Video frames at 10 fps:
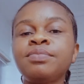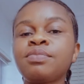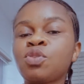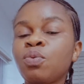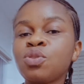
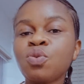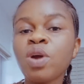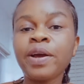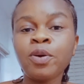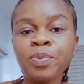someone to go
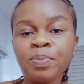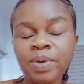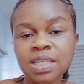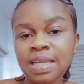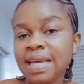and help you
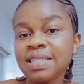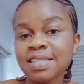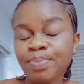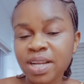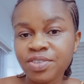pick it, like a
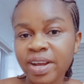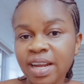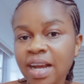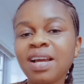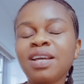dispatch rider.